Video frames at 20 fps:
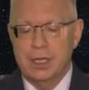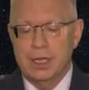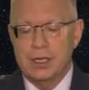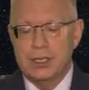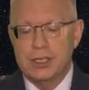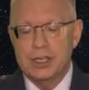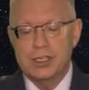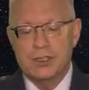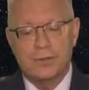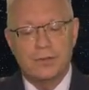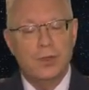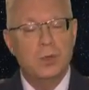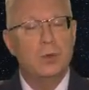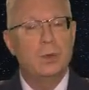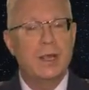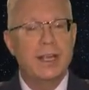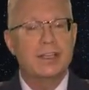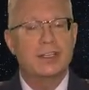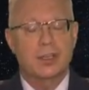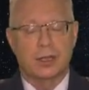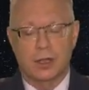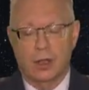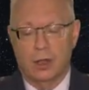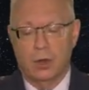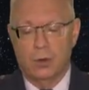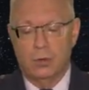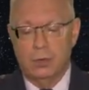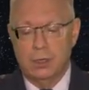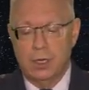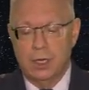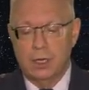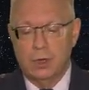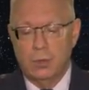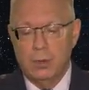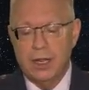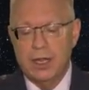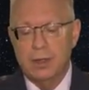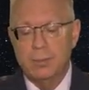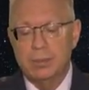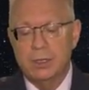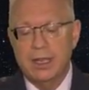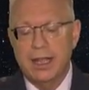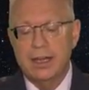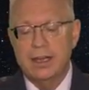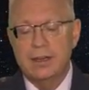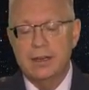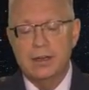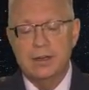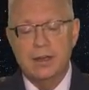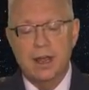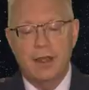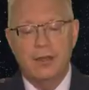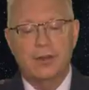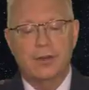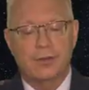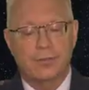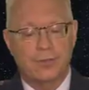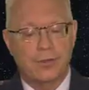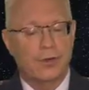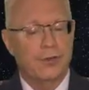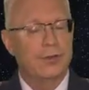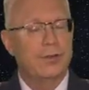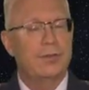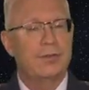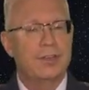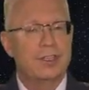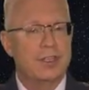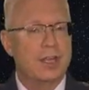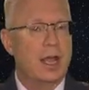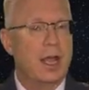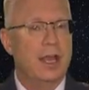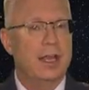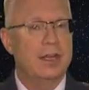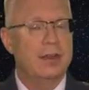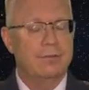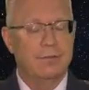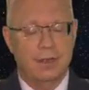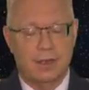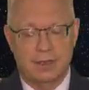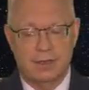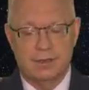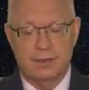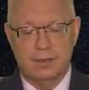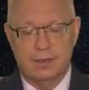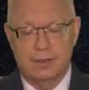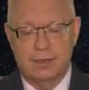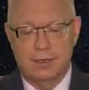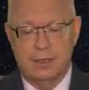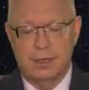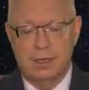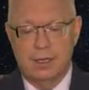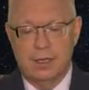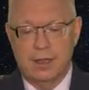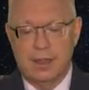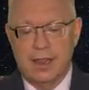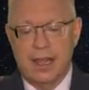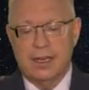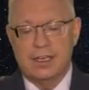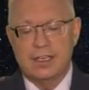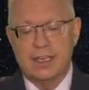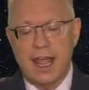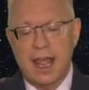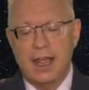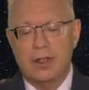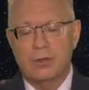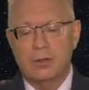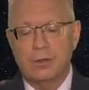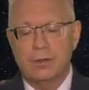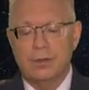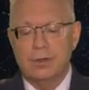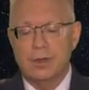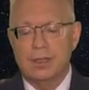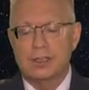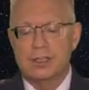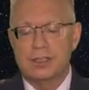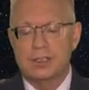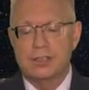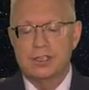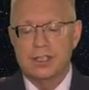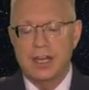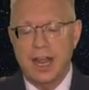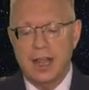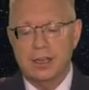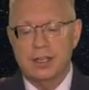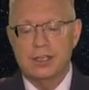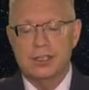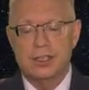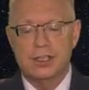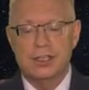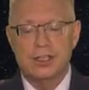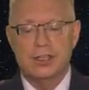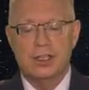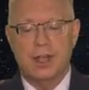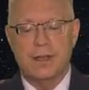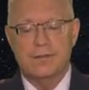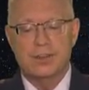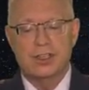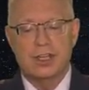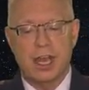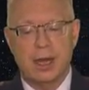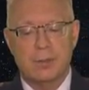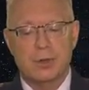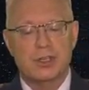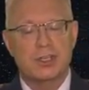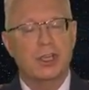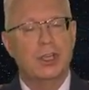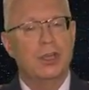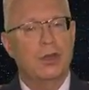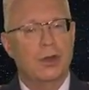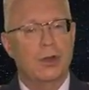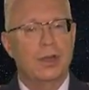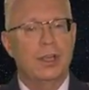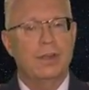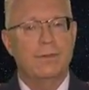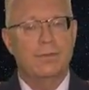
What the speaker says: Just a few weeks ago, we completed another first-of-its-kind event that tackled the challenges of cybersecurity